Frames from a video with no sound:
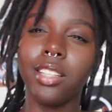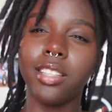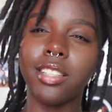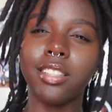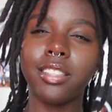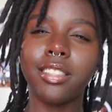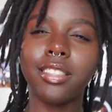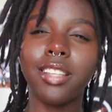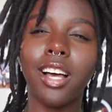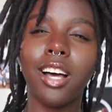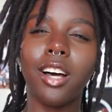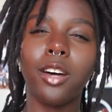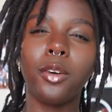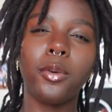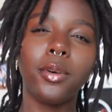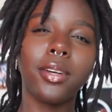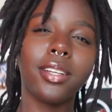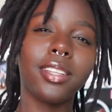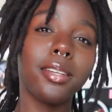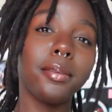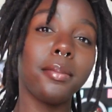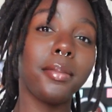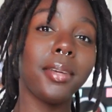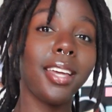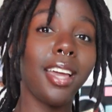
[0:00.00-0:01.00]
The style
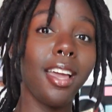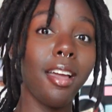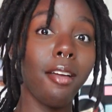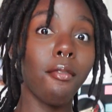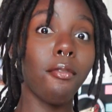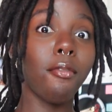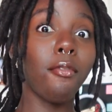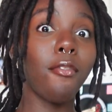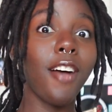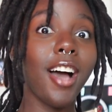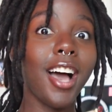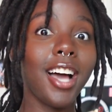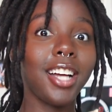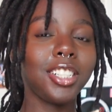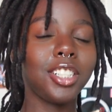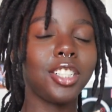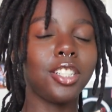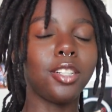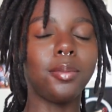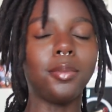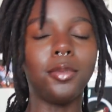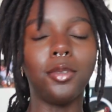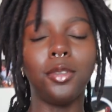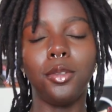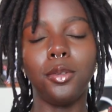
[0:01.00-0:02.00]
quickly became
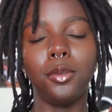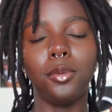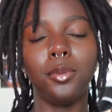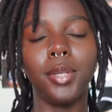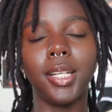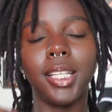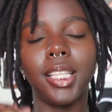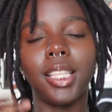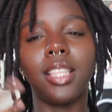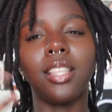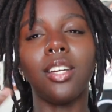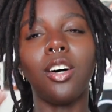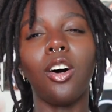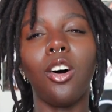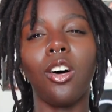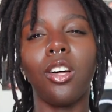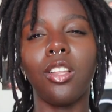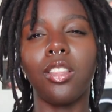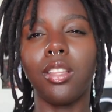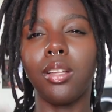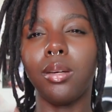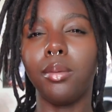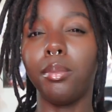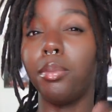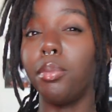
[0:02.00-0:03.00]
fashionable with all
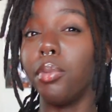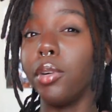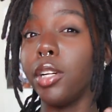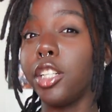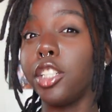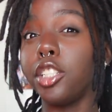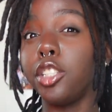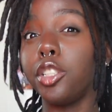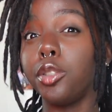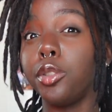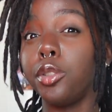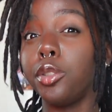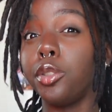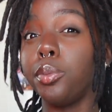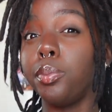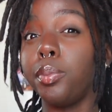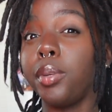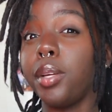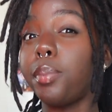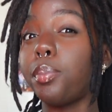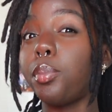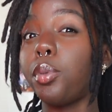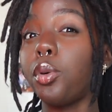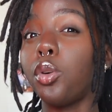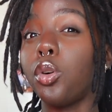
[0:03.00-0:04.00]
the British
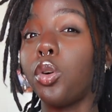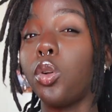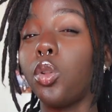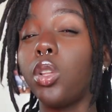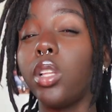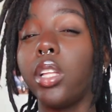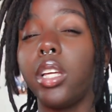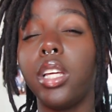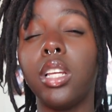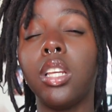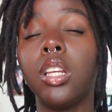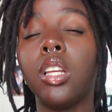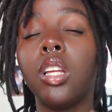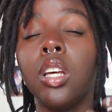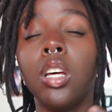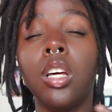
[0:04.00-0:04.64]
people and